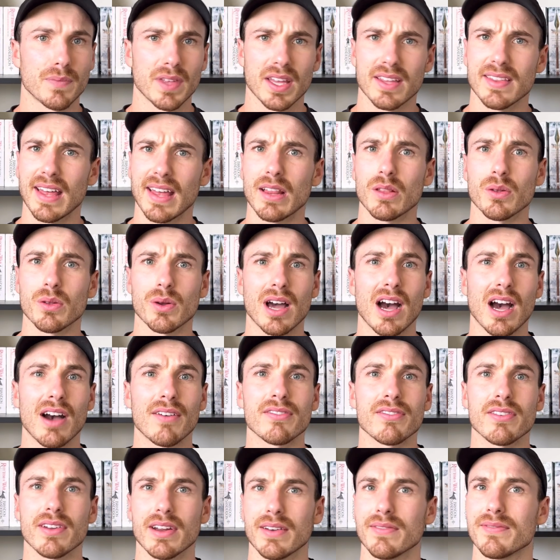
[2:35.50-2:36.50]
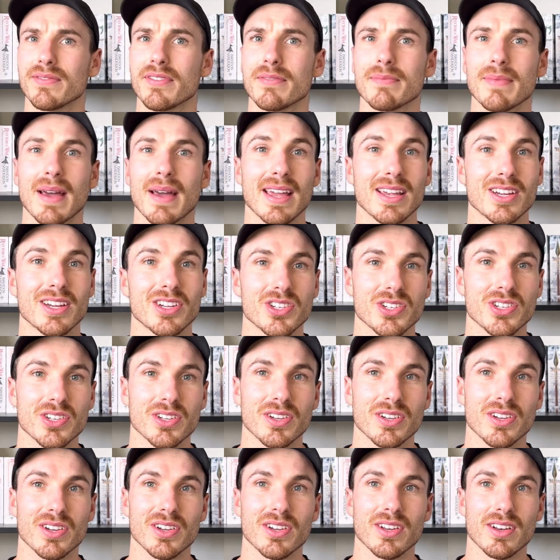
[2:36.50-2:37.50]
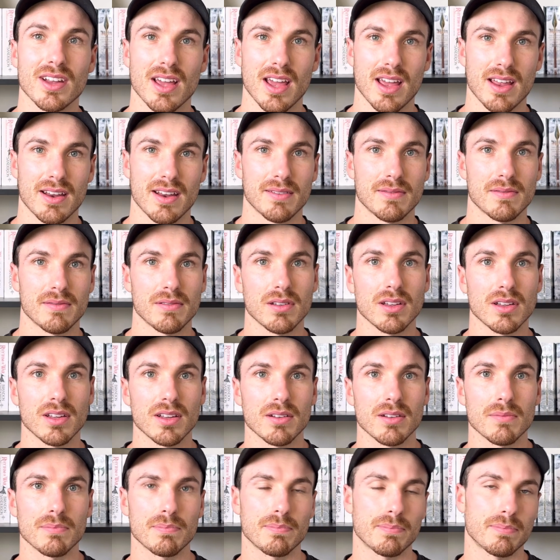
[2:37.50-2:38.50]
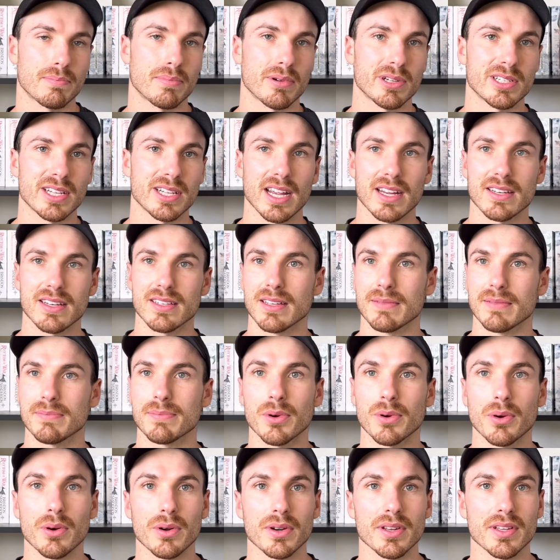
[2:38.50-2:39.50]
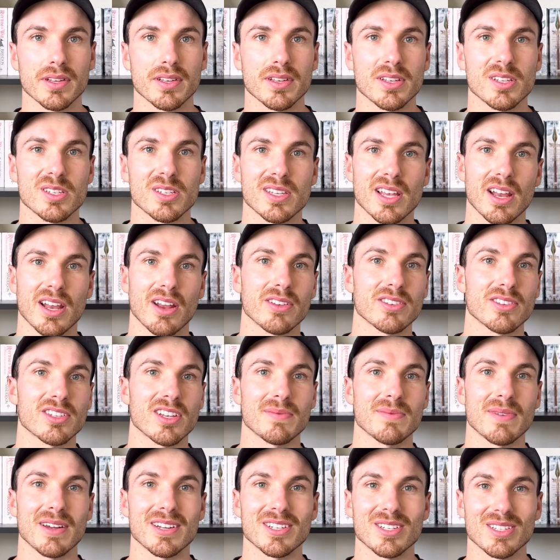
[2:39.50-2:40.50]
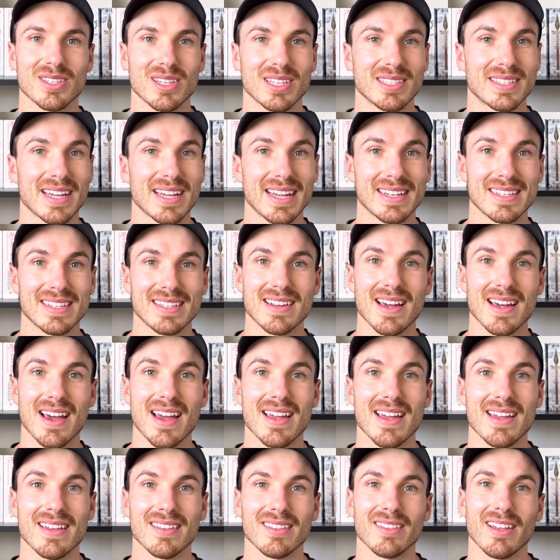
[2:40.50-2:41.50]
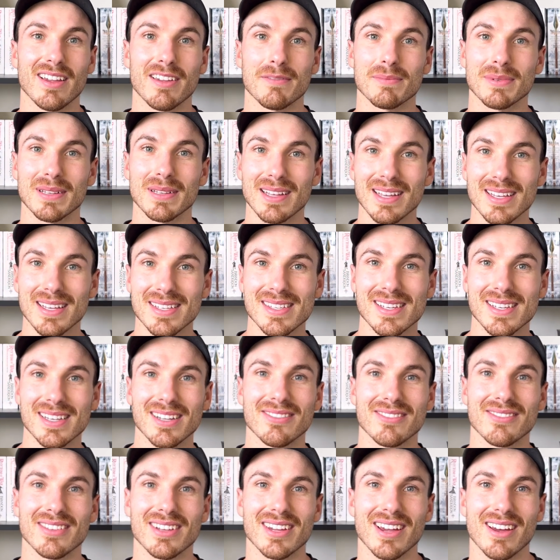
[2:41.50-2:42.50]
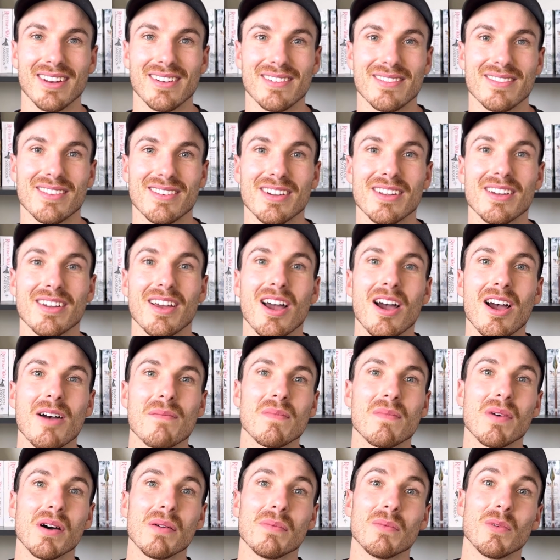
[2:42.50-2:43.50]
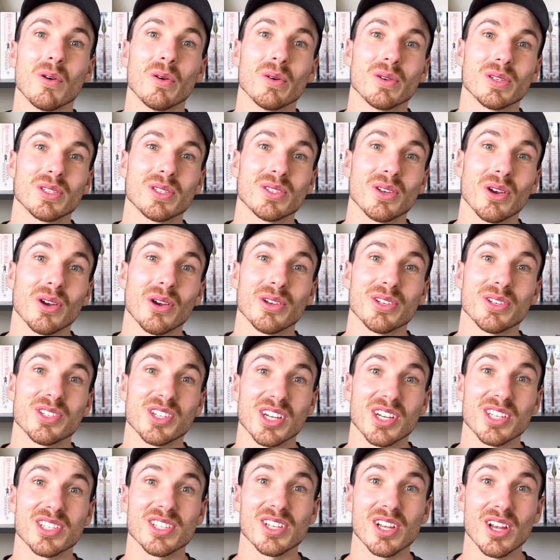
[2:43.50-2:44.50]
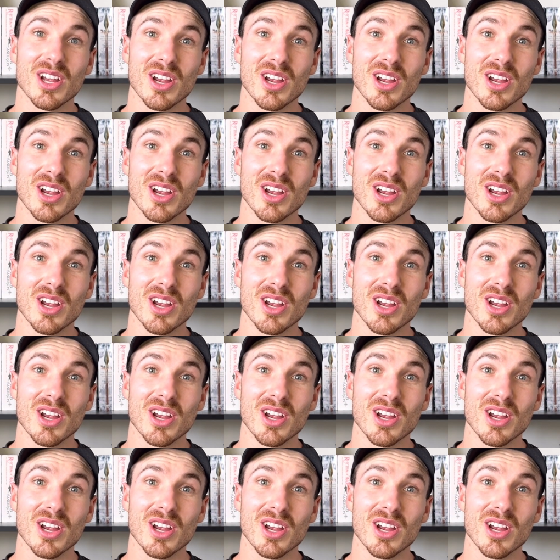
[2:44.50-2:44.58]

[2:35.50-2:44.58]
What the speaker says: they look after information and protecting borders. They're not so much in the day-to-day like policing of the country, but more so just